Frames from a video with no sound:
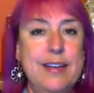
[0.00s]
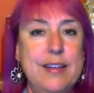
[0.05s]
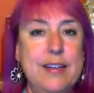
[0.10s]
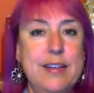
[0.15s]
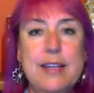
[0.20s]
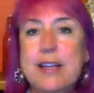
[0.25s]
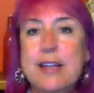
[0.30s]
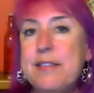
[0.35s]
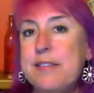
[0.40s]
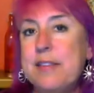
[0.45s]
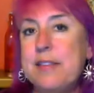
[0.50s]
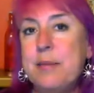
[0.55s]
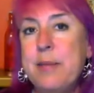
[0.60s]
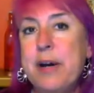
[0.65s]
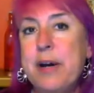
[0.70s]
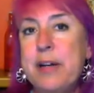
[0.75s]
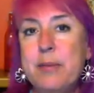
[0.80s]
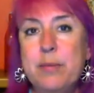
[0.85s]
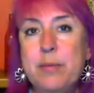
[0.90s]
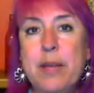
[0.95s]
That's the
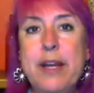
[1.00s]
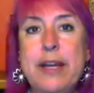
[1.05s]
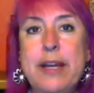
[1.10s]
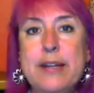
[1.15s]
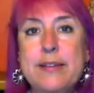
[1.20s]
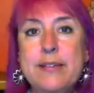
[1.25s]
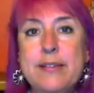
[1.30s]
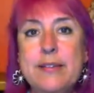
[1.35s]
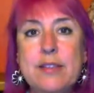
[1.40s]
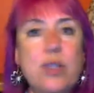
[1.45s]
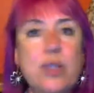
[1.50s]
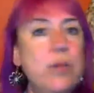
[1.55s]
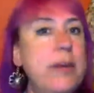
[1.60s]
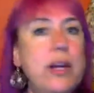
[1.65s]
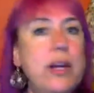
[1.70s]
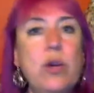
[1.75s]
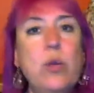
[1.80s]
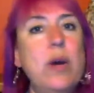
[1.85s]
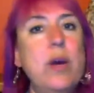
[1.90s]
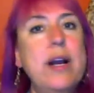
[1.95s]
bottom line. No
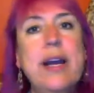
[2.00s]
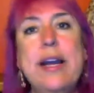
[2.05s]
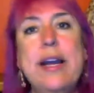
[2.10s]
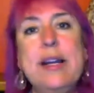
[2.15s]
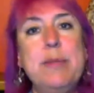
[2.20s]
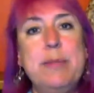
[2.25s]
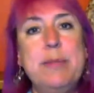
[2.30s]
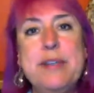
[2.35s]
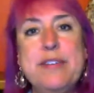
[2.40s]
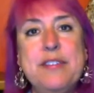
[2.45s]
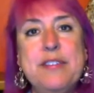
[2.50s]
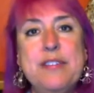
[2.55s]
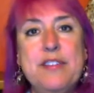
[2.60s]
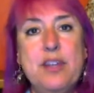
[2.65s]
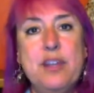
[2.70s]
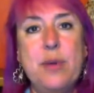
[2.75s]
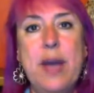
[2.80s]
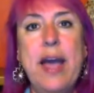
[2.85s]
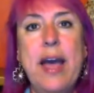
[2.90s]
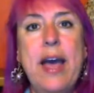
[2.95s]
matter what kind of business
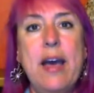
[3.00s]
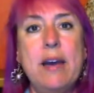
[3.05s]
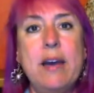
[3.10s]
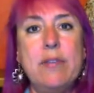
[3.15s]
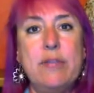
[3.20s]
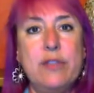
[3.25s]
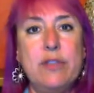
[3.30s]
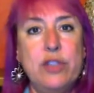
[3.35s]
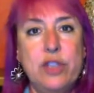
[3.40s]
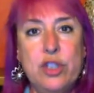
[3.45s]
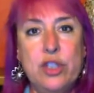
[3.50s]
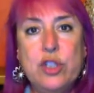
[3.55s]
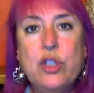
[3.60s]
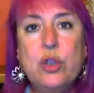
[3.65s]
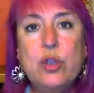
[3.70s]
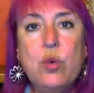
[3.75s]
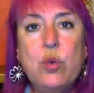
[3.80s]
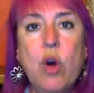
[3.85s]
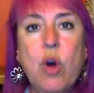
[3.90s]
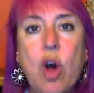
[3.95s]
you have,
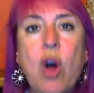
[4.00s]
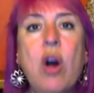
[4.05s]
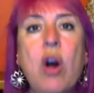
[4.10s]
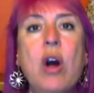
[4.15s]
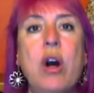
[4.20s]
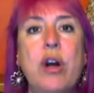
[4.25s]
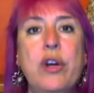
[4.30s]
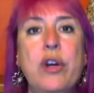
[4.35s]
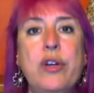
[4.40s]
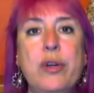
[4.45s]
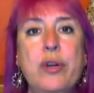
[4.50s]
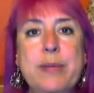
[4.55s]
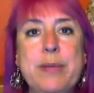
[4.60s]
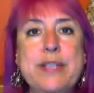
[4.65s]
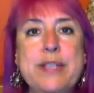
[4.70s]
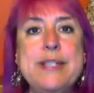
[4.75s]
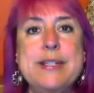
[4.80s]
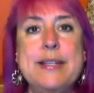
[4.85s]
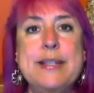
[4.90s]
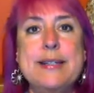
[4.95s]
you are your
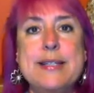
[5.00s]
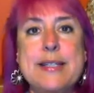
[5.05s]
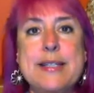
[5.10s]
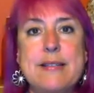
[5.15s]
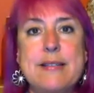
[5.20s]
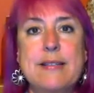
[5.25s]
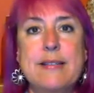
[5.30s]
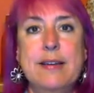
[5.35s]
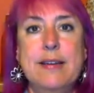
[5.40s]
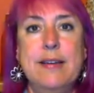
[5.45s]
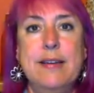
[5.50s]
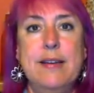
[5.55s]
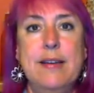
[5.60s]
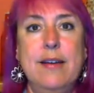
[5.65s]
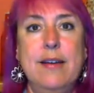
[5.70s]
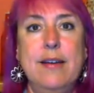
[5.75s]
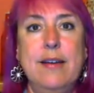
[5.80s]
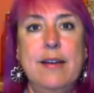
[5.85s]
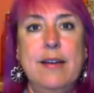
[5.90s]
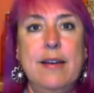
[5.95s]
business.
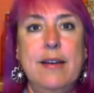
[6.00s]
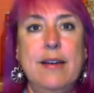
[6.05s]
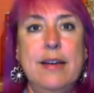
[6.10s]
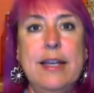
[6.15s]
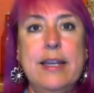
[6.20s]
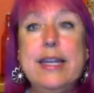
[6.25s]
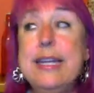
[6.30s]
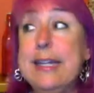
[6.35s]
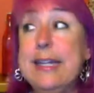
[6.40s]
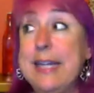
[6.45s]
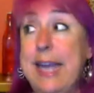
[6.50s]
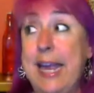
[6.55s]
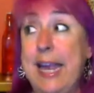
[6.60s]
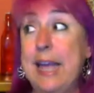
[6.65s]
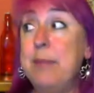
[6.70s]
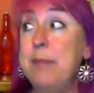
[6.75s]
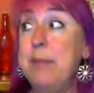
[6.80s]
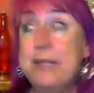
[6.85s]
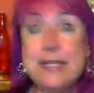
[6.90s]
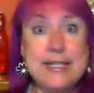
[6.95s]
It
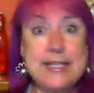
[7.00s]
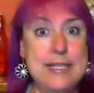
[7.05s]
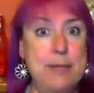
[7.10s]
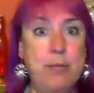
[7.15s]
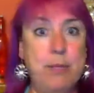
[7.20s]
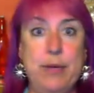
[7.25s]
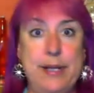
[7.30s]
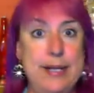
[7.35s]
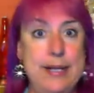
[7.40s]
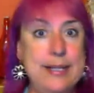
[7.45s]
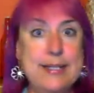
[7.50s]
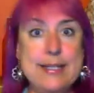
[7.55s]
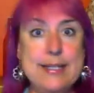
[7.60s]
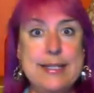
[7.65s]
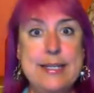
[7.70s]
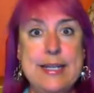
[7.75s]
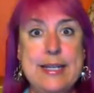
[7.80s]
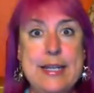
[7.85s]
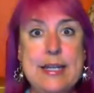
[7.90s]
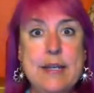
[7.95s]
can be a separate
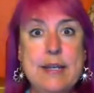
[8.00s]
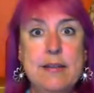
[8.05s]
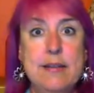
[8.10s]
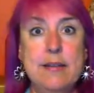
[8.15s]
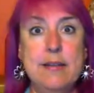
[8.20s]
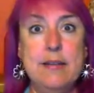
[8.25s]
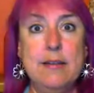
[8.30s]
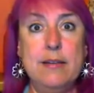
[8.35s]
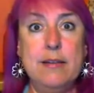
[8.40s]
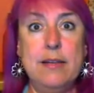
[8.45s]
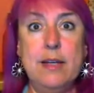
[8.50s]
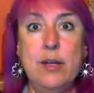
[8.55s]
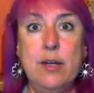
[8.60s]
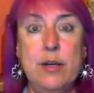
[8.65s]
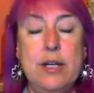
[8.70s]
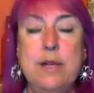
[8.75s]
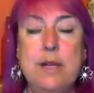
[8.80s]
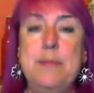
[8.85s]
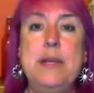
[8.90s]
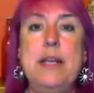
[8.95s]
entity. You know
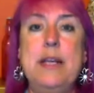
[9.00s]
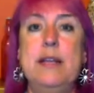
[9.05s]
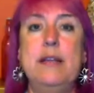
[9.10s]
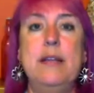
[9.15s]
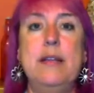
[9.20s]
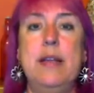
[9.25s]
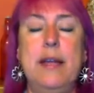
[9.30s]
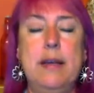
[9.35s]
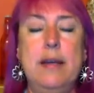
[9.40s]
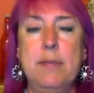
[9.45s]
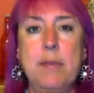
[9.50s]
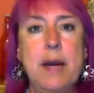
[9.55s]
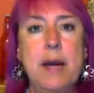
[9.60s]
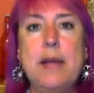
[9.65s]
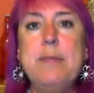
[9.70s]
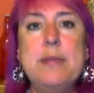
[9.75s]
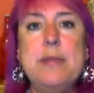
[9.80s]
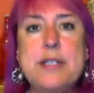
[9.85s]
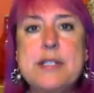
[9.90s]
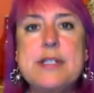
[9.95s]
what I mean? Like,
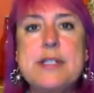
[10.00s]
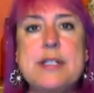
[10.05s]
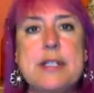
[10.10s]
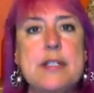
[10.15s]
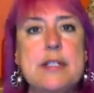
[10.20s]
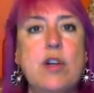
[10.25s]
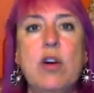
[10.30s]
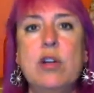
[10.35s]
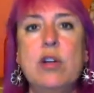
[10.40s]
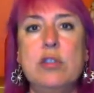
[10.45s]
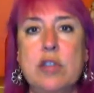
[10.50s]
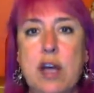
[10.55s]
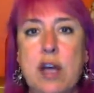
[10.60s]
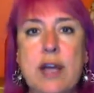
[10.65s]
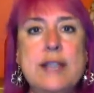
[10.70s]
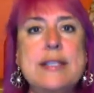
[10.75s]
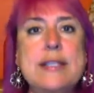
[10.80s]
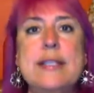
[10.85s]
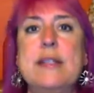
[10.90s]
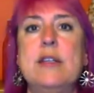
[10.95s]
my business is called
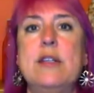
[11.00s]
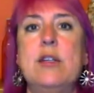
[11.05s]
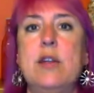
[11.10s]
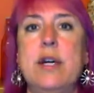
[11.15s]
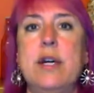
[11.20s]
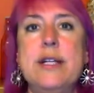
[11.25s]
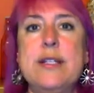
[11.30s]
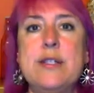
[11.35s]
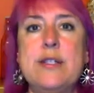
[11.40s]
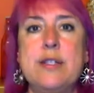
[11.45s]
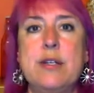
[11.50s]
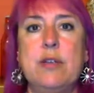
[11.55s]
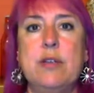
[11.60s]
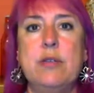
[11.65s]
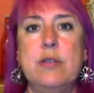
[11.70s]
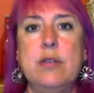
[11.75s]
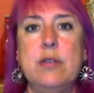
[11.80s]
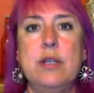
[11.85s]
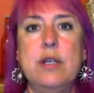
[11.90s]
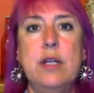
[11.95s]
Goddess at the
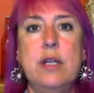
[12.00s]
Grindstone.